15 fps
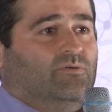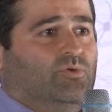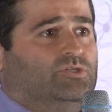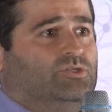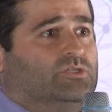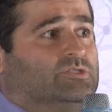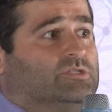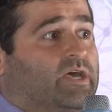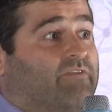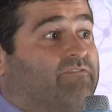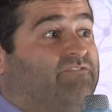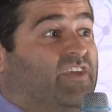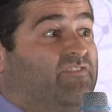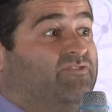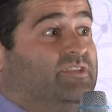which is like
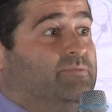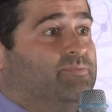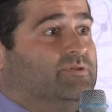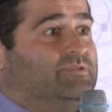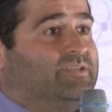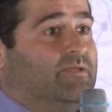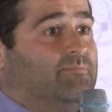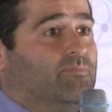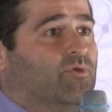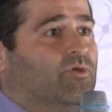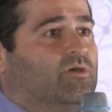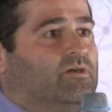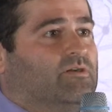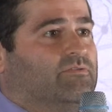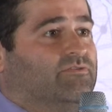50%
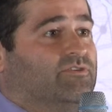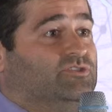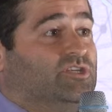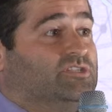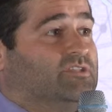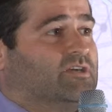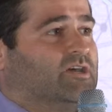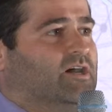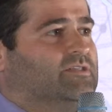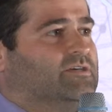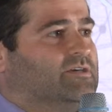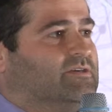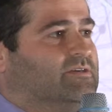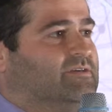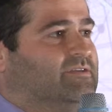more for just a
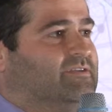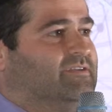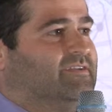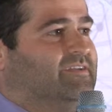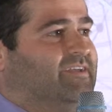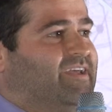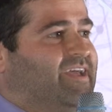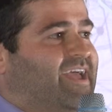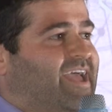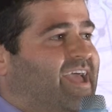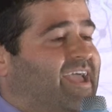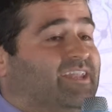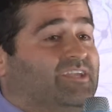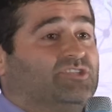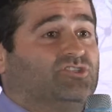color.
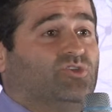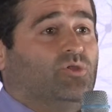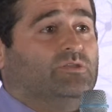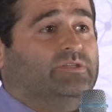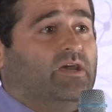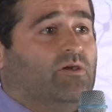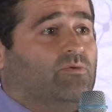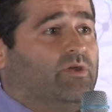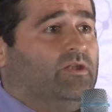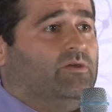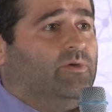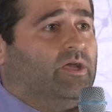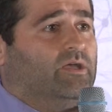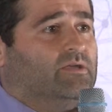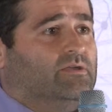And it sold out right
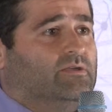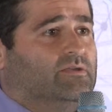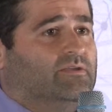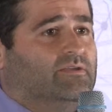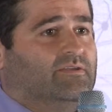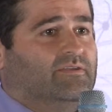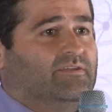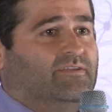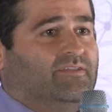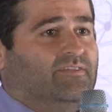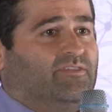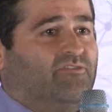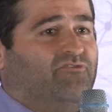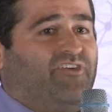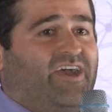away.
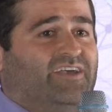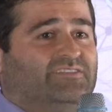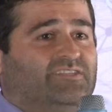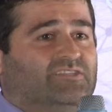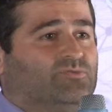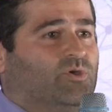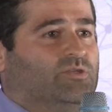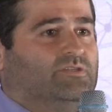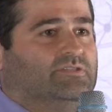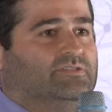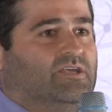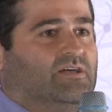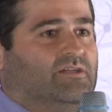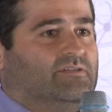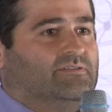The fastest one to
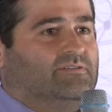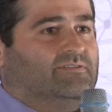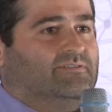sell.